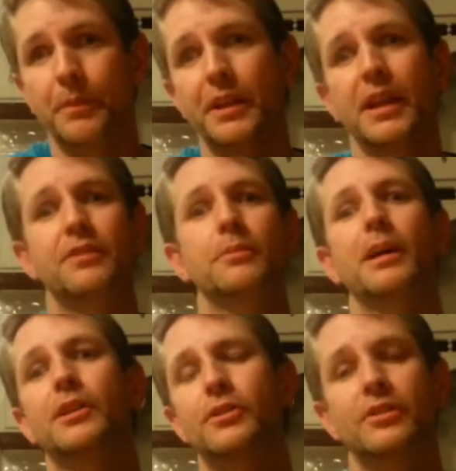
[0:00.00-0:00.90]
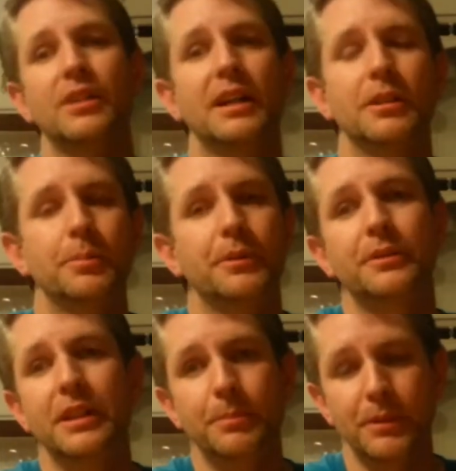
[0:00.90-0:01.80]
I had somebody just sign up
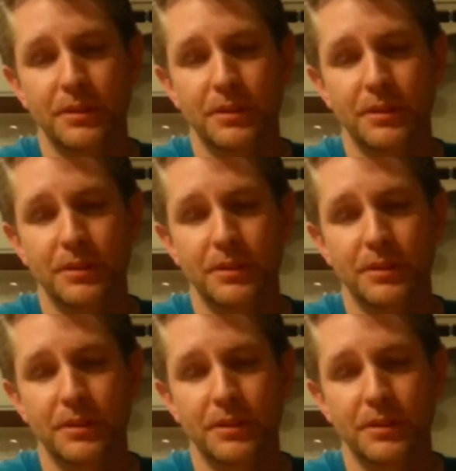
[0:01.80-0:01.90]
underneath me